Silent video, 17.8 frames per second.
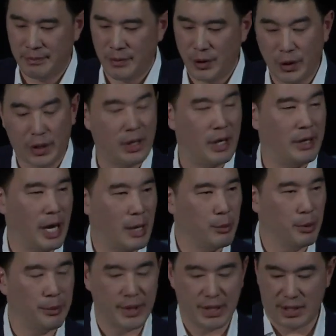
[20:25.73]
You can
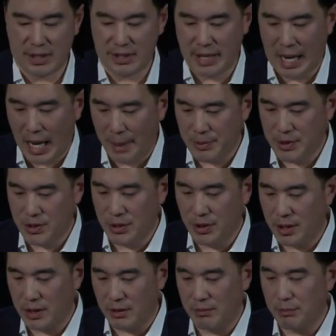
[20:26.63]
enable business apps,
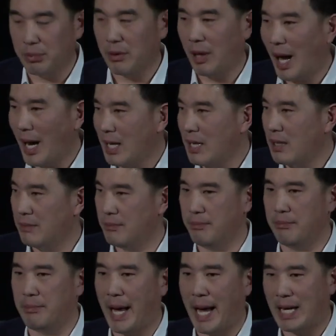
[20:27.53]
you can block
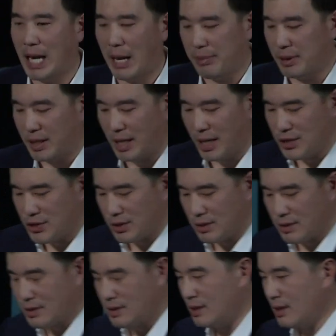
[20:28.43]
bad
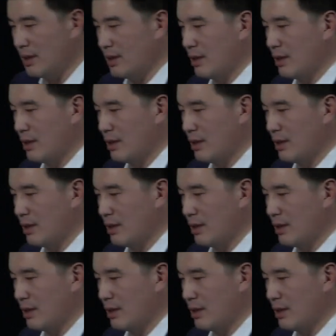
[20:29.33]
applications,